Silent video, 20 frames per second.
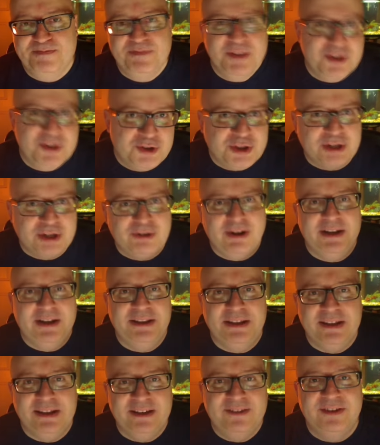share
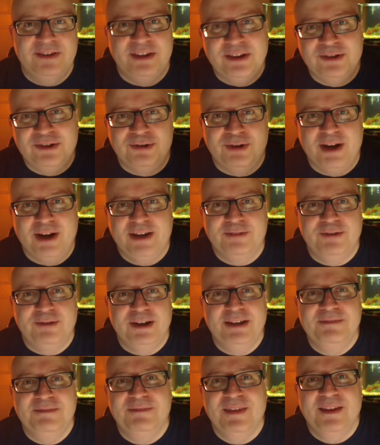ideas and interact,
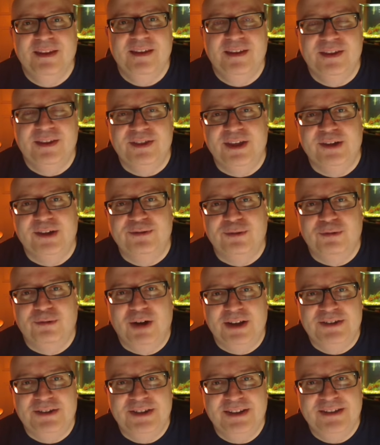right? Thanks for
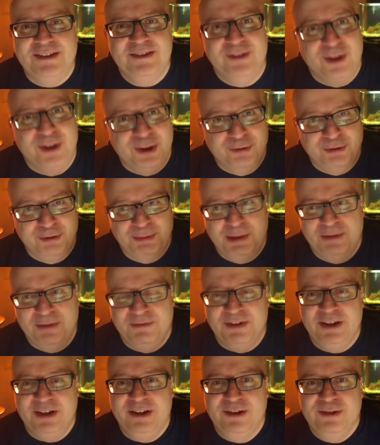watching another one of my
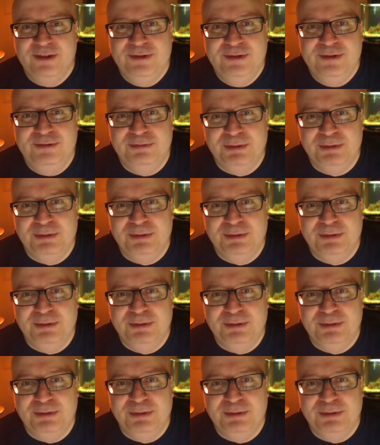videos.